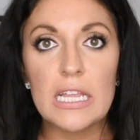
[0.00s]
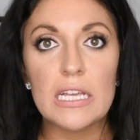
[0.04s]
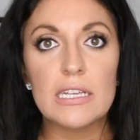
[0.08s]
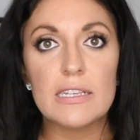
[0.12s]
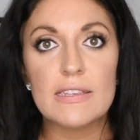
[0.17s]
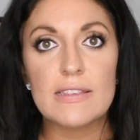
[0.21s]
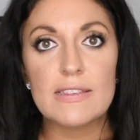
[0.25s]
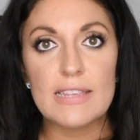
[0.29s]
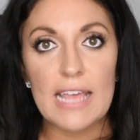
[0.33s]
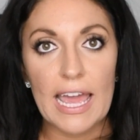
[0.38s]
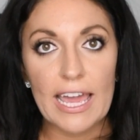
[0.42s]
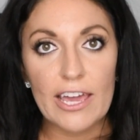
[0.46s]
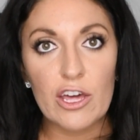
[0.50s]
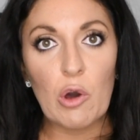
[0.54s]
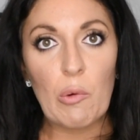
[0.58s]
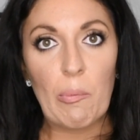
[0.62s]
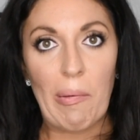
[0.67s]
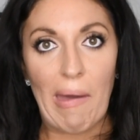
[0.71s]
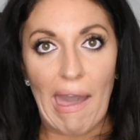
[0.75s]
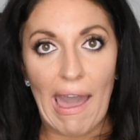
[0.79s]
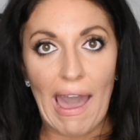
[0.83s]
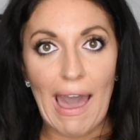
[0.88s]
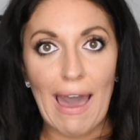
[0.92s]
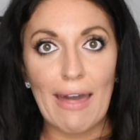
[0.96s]

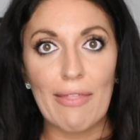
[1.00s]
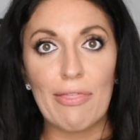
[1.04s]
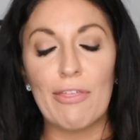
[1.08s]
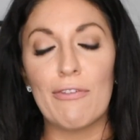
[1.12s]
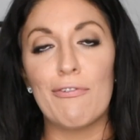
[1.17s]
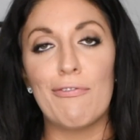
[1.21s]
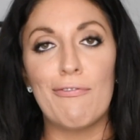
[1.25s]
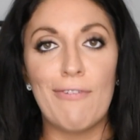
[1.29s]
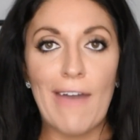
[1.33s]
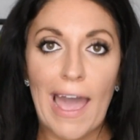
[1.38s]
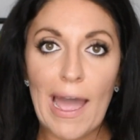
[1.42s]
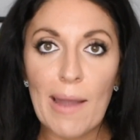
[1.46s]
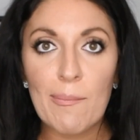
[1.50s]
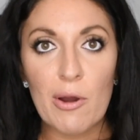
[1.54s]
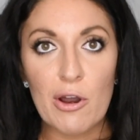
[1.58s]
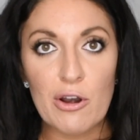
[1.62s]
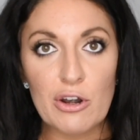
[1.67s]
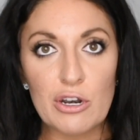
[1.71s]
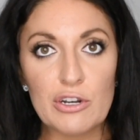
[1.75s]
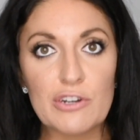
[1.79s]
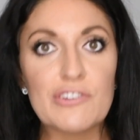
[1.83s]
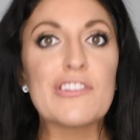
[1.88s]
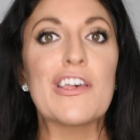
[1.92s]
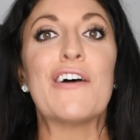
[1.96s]
psychopath fat
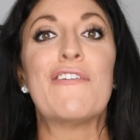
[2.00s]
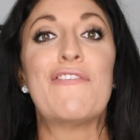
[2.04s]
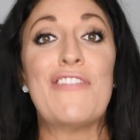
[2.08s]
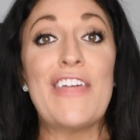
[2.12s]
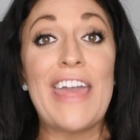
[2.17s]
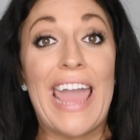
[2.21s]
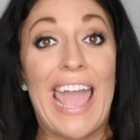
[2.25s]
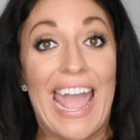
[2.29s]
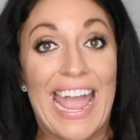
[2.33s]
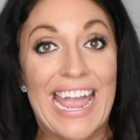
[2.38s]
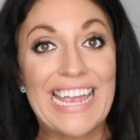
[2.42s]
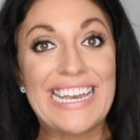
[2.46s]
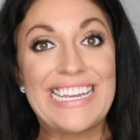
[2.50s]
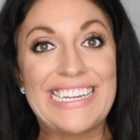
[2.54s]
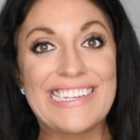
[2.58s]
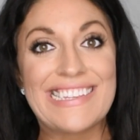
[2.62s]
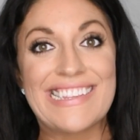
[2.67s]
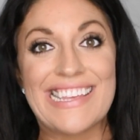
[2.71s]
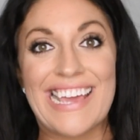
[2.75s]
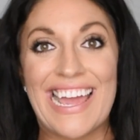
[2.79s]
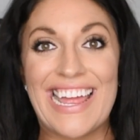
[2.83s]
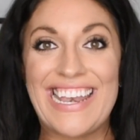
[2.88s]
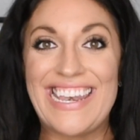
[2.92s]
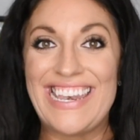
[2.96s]
burners of the
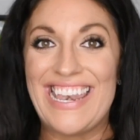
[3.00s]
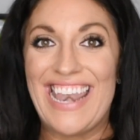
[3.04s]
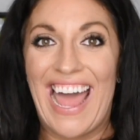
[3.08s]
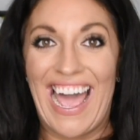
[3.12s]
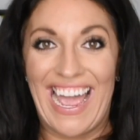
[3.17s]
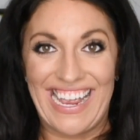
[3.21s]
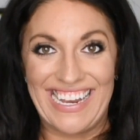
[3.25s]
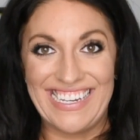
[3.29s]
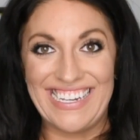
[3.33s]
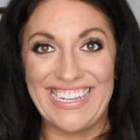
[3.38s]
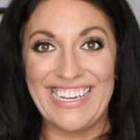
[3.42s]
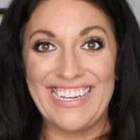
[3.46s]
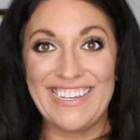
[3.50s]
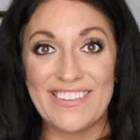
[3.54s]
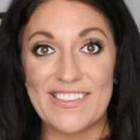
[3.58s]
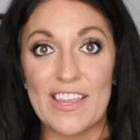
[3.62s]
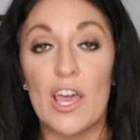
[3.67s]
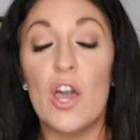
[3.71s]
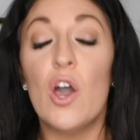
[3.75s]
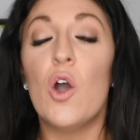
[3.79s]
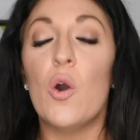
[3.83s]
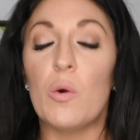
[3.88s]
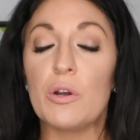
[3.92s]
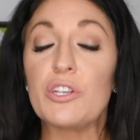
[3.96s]
80s and
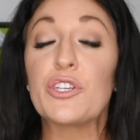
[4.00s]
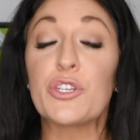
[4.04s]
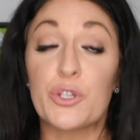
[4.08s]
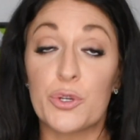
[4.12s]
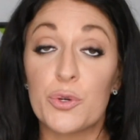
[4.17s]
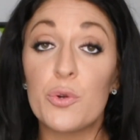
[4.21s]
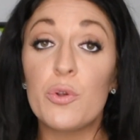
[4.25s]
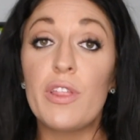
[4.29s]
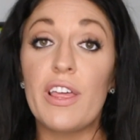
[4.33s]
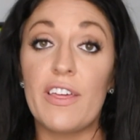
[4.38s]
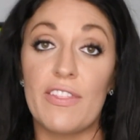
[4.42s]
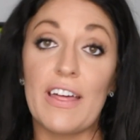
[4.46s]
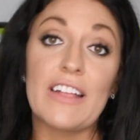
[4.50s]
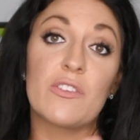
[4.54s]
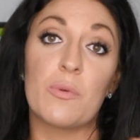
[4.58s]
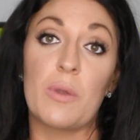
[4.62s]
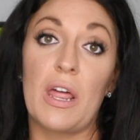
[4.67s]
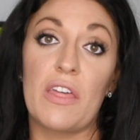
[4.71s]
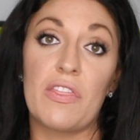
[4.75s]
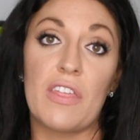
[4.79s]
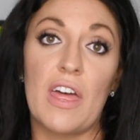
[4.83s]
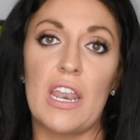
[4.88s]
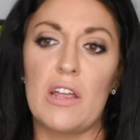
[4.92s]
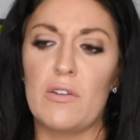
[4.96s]
90s, which truly that's
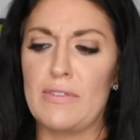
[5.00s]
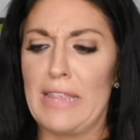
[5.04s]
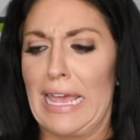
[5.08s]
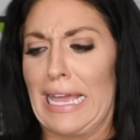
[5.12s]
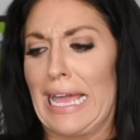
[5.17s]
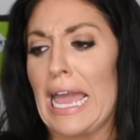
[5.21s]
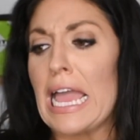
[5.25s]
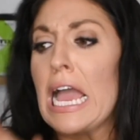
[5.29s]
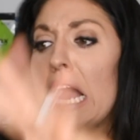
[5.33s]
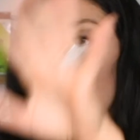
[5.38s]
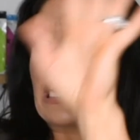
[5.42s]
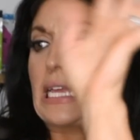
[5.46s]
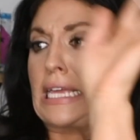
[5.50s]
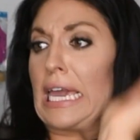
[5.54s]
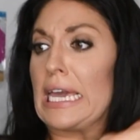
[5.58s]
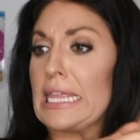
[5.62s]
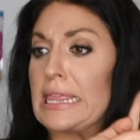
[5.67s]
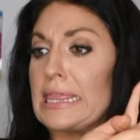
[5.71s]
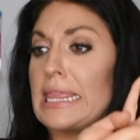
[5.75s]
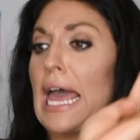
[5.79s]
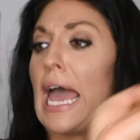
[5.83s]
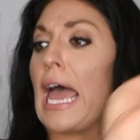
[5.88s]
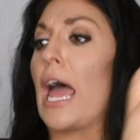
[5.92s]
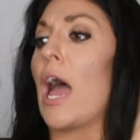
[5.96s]
what I thought. I was like,
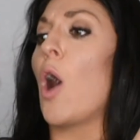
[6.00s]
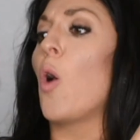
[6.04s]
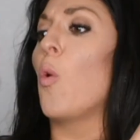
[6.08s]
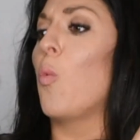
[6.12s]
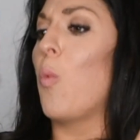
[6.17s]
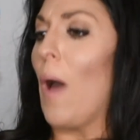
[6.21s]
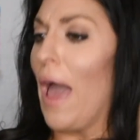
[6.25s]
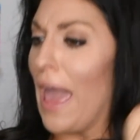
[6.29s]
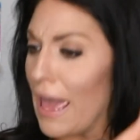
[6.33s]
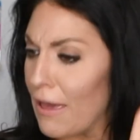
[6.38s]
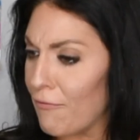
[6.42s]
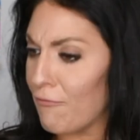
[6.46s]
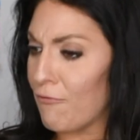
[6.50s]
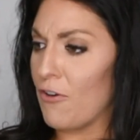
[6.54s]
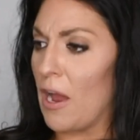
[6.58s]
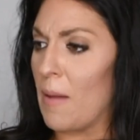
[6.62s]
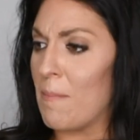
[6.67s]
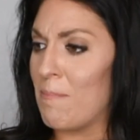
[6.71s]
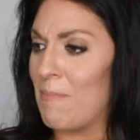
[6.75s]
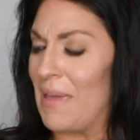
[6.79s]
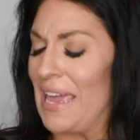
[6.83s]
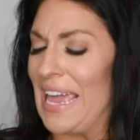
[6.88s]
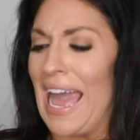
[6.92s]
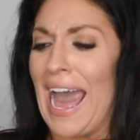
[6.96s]
get that away
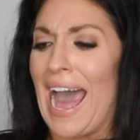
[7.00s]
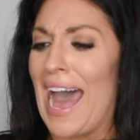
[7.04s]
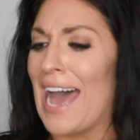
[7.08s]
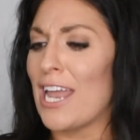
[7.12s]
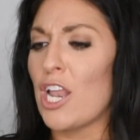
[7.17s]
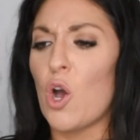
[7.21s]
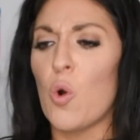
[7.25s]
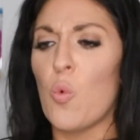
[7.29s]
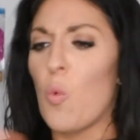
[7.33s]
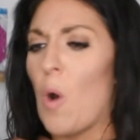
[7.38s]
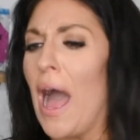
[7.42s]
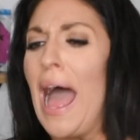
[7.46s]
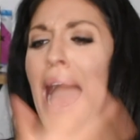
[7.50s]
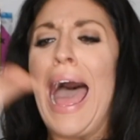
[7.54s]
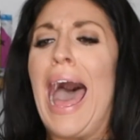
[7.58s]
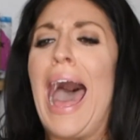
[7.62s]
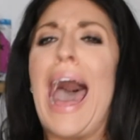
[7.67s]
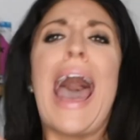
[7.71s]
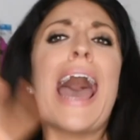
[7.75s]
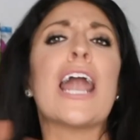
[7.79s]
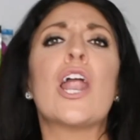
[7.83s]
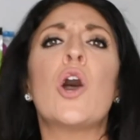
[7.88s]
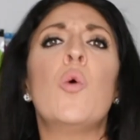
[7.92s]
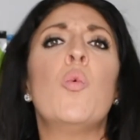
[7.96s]
from me. I
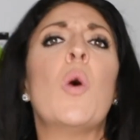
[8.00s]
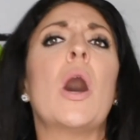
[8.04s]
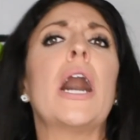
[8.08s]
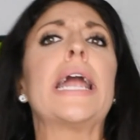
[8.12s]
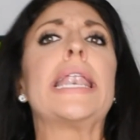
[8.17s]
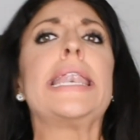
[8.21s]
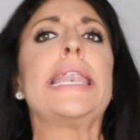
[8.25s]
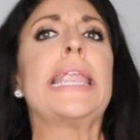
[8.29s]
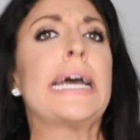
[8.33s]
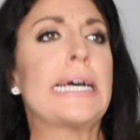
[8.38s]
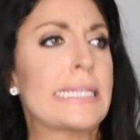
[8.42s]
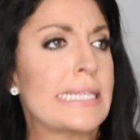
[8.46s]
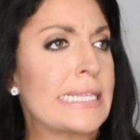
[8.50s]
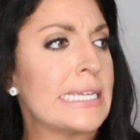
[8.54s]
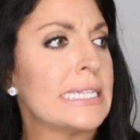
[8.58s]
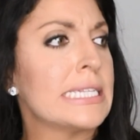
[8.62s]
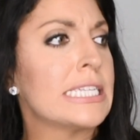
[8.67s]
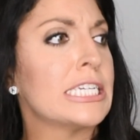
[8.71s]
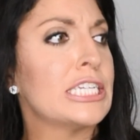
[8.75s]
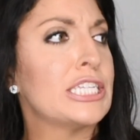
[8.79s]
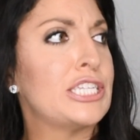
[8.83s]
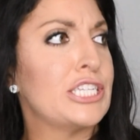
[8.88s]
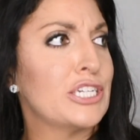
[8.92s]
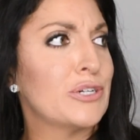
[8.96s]
don't want nothing
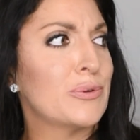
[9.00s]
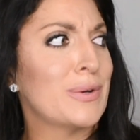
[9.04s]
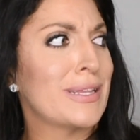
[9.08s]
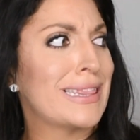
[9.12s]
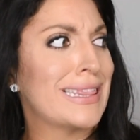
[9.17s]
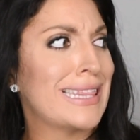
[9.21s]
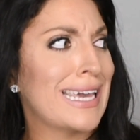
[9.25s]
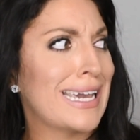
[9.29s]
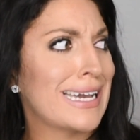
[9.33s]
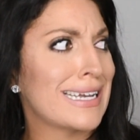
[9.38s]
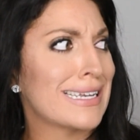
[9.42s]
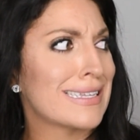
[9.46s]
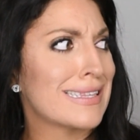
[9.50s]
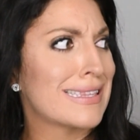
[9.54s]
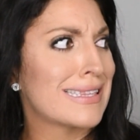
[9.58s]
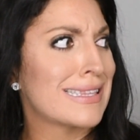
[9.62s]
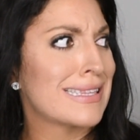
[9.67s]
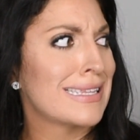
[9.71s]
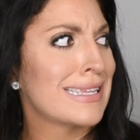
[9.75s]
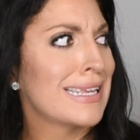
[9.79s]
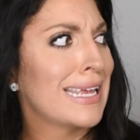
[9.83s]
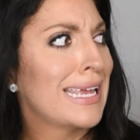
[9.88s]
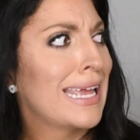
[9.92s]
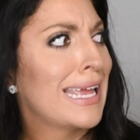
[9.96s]
to do with
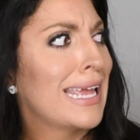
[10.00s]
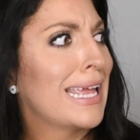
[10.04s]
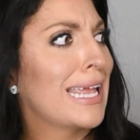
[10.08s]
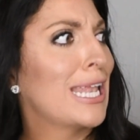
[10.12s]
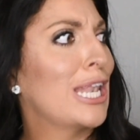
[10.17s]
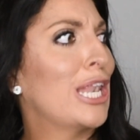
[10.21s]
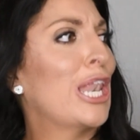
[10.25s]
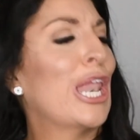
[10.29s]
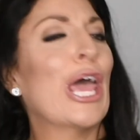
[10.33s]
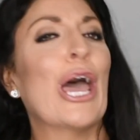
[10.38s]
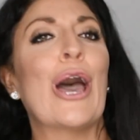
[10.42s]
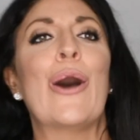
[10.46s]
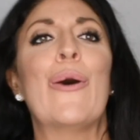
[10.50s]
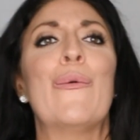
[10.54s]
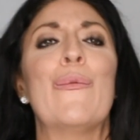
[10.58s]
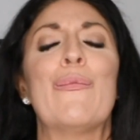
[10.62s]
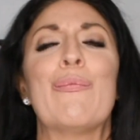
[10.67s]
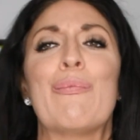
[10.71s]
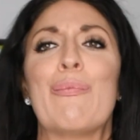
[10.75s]
this. No,